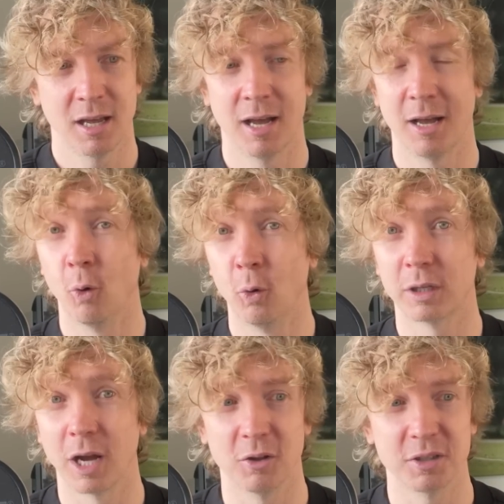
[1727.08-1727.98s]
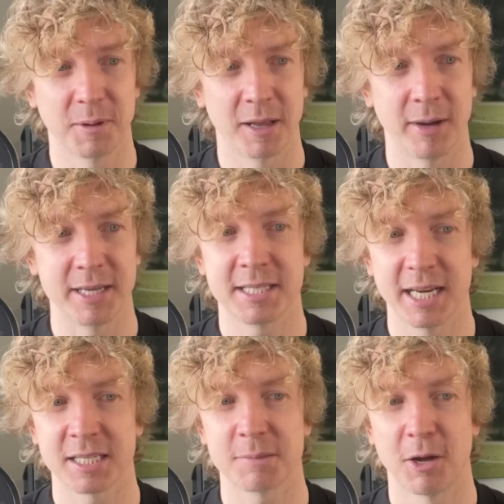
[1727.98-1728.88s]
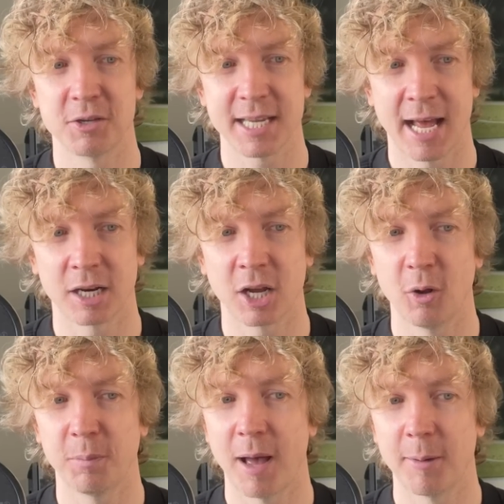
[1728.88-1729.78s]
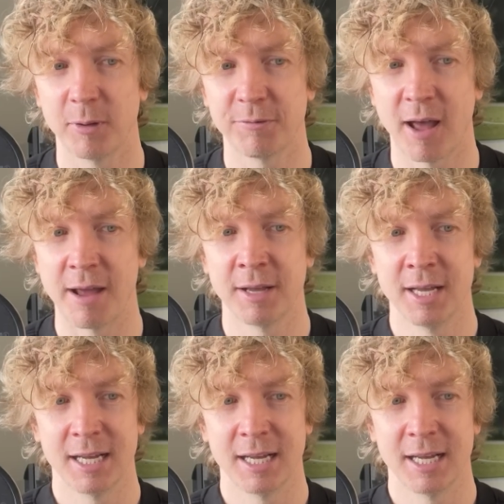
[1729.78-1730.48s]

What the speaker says: all goals by the way. 6 Mo Salah, Cole Palmer with 5,